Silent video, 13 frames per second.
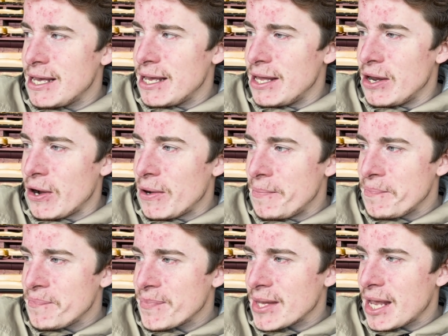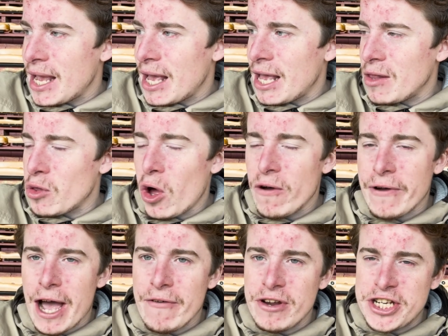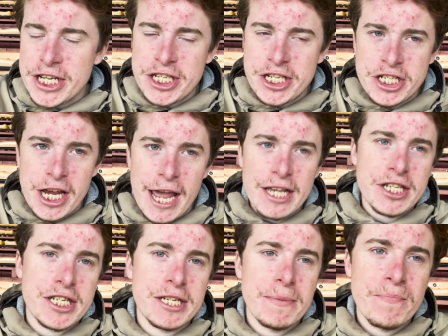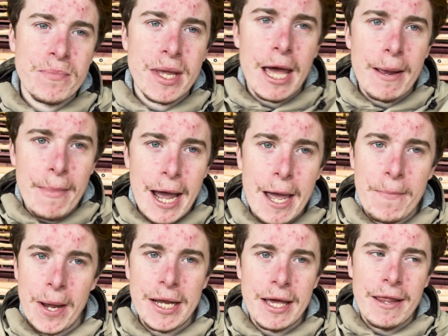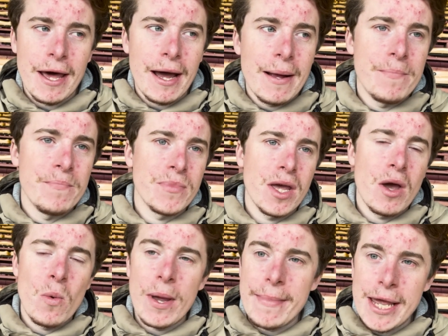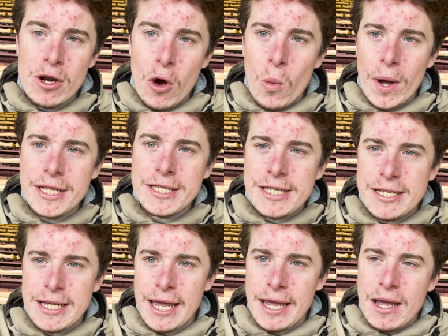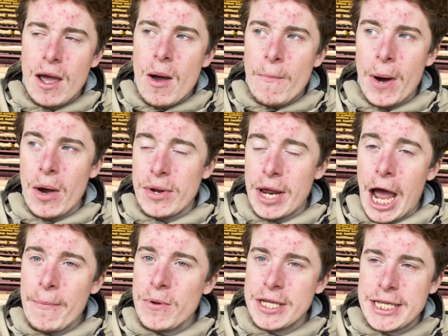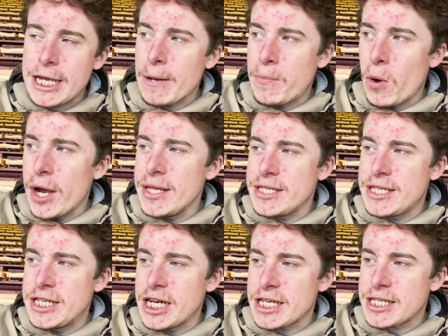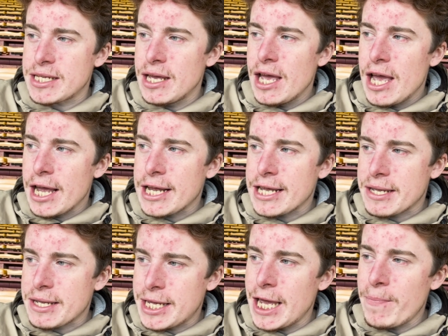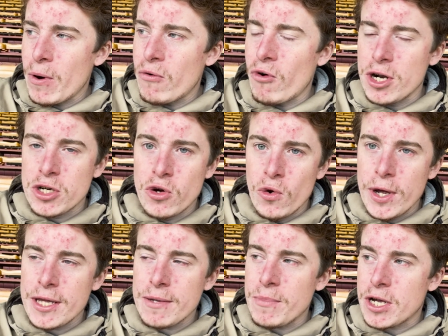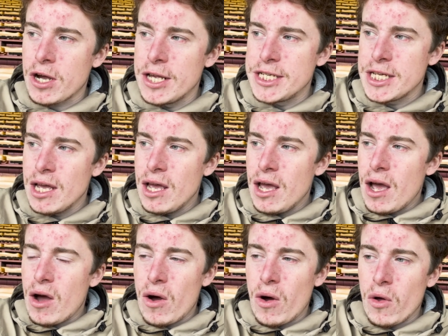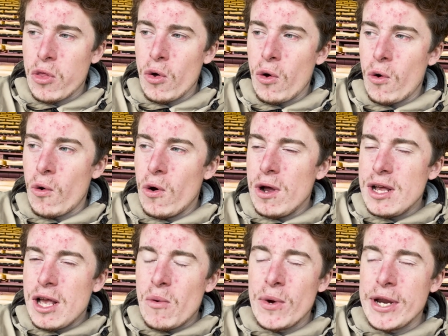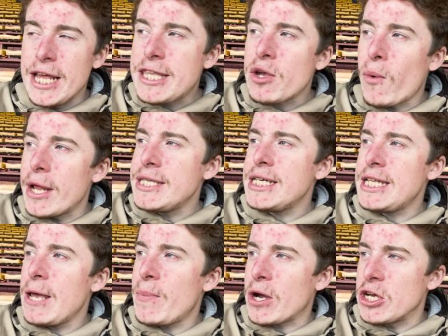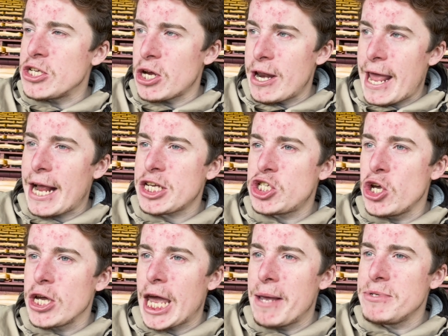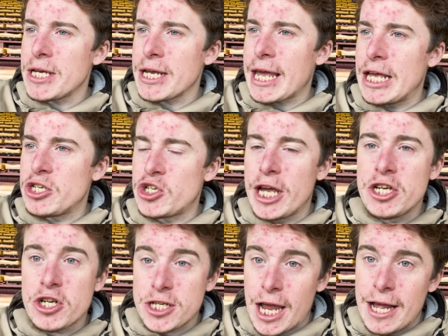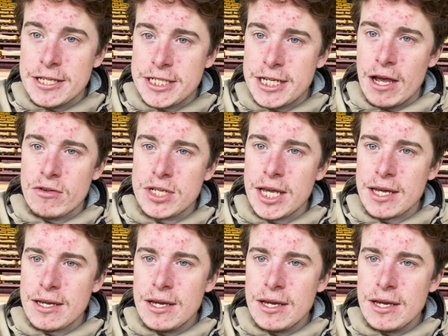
you know, law of averages suggests, in my opinion, that we may not win today, but I would happily take a point to just keep our run going, because although we need to win today because our next two games are against Rangers and Celtic,